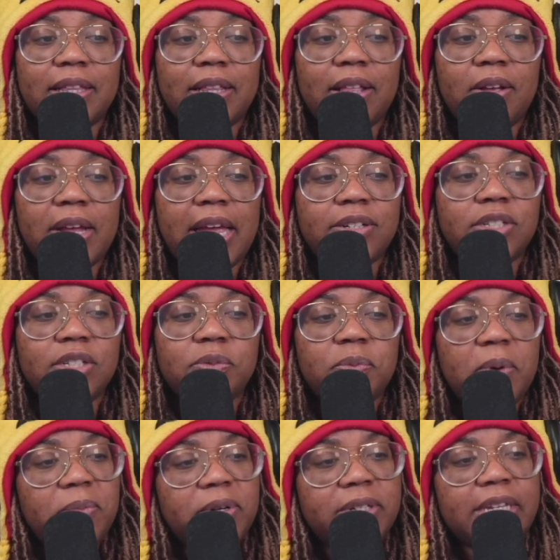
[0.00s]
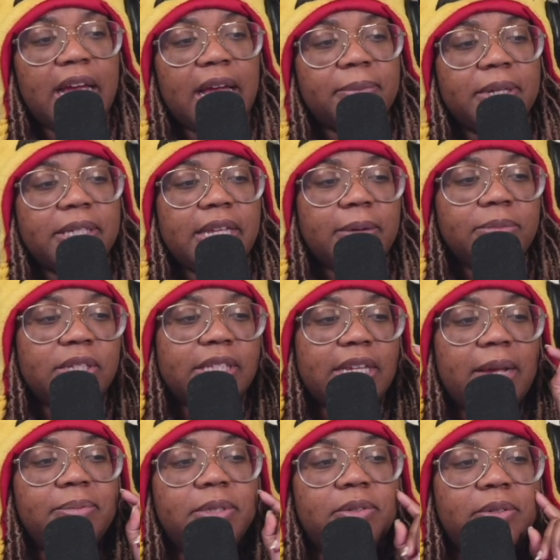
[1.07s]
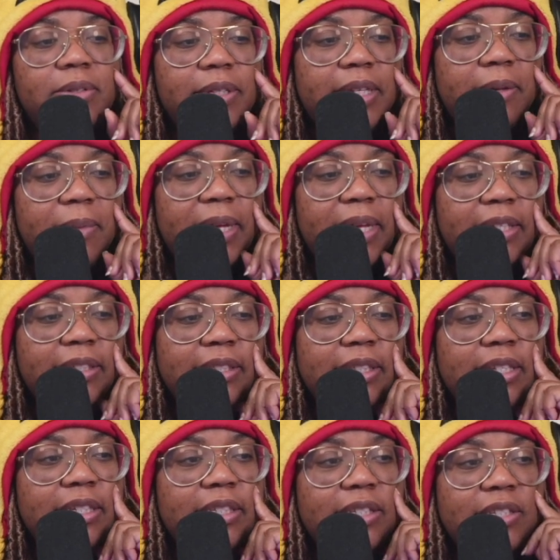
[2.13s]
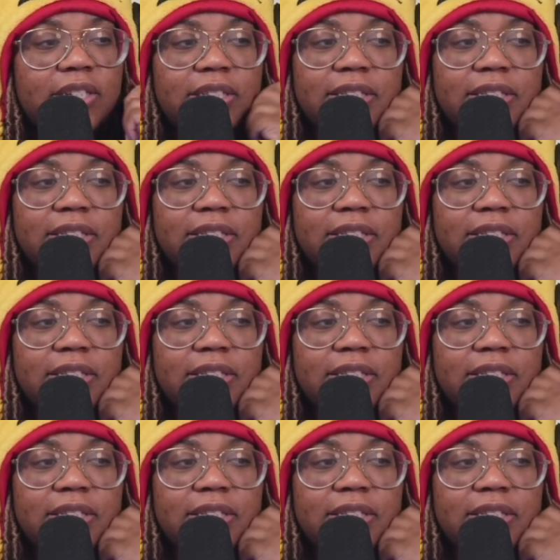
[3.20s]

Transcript: Okay, just one more time, because I'm just absolutely amazed. This is just